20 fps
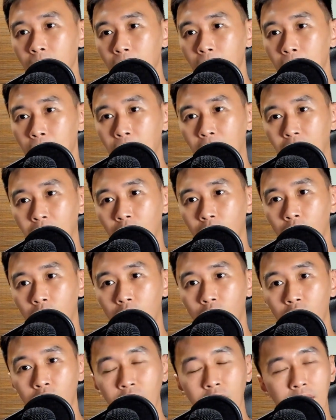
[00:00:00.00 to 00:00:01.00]
But
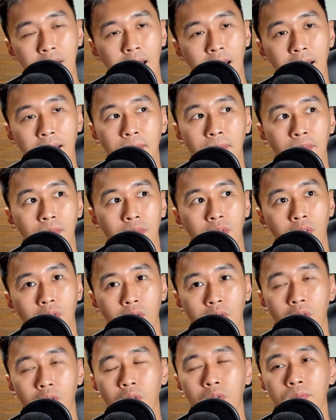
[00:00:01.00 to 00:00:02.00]
over time,
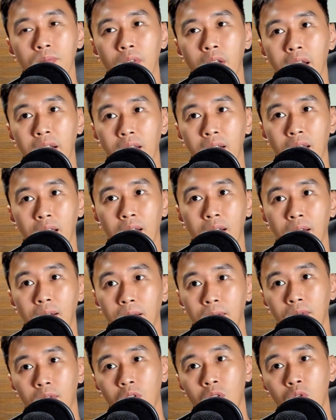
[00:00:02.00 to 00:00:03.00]
you don't
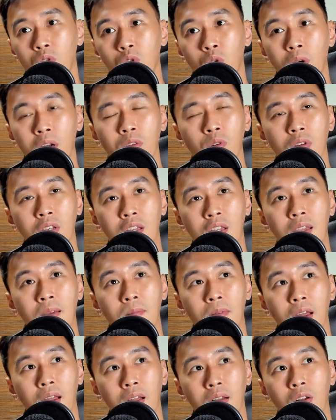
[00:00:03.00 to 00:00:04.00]
want to keep
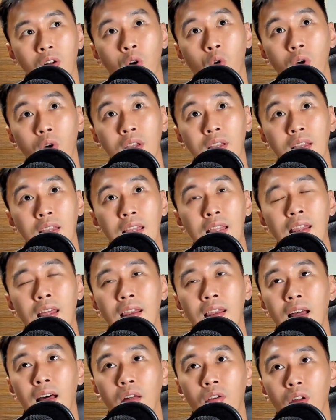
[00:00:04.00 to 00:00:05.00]
going in
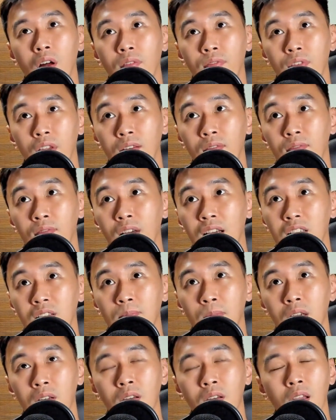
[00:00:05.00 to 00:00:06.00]
and out of
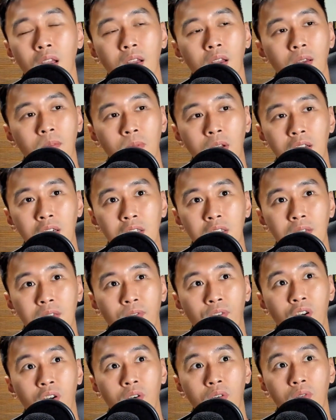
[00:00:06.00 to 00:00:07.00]
investment, because
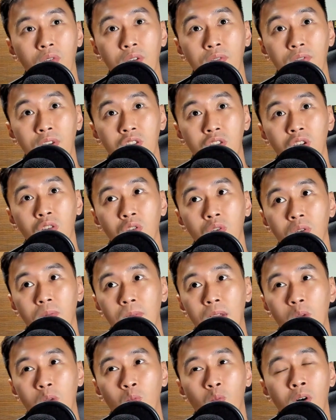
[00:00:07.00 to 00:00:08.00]
for reversion to the
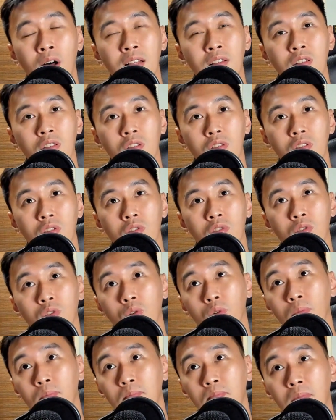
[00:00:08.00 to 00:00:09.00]
mean, once
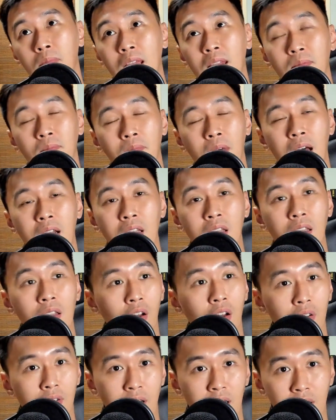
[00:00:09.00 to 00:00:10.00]
you made money
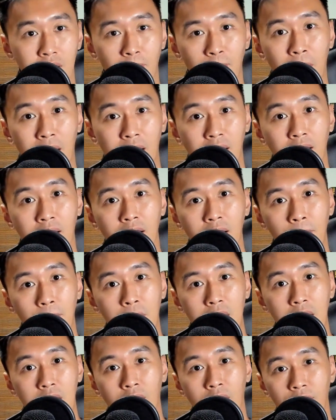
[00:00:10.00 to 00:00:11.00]
on that particular
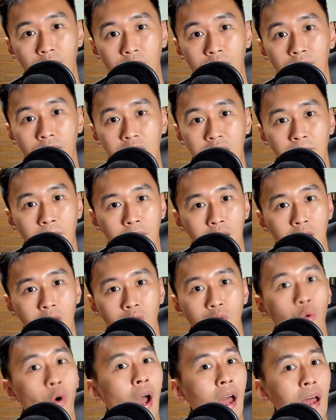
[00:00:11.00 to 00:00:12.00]
piece of investment,
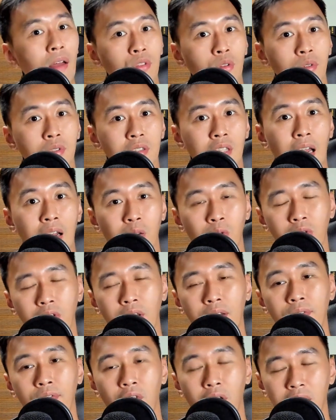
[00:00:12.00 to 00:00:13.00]
you have to start
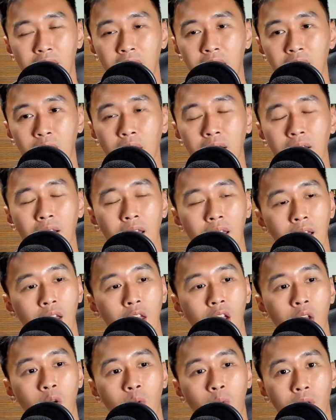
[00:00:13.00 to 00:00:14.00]
looking for another one.
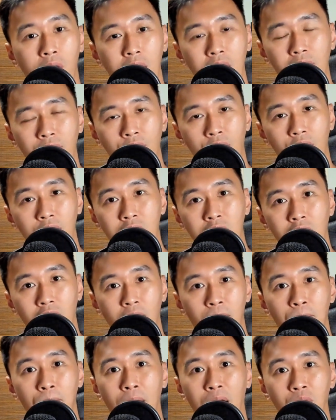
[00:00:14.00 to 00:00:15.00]
Whereas for these
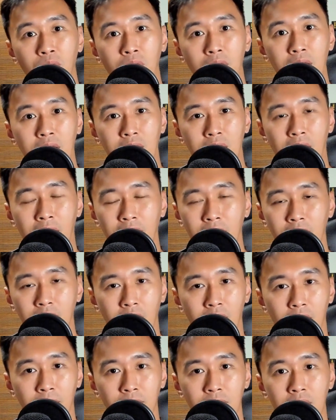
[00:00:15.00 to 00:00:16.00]
compounders like
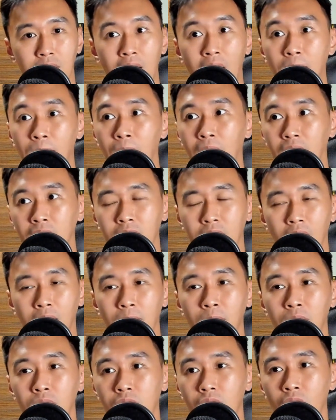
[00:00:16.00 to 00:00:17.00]
Starbucks,
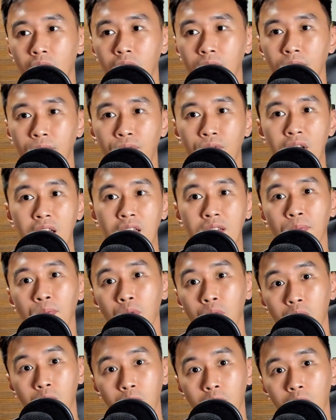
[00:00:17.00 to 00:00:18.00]
Amazon,
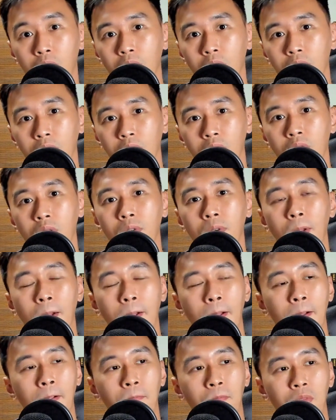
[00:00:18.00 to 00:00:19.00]
Facebook, Google,
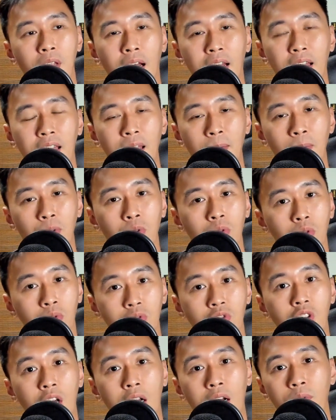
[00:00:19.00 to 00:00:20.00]
they are able to
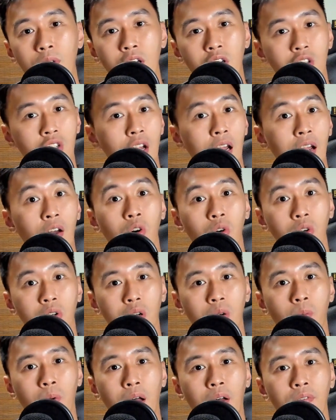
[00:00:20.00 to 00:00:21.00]
generate
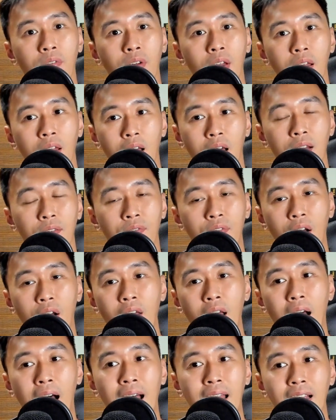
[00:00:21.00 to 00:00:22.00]
shareholder wealth at a
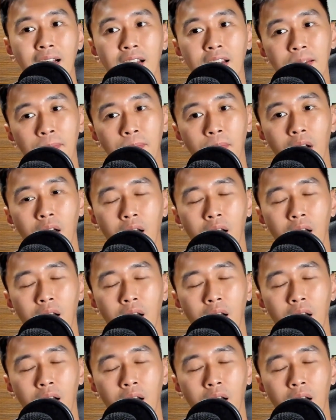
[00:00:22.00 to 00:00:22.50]
very high clip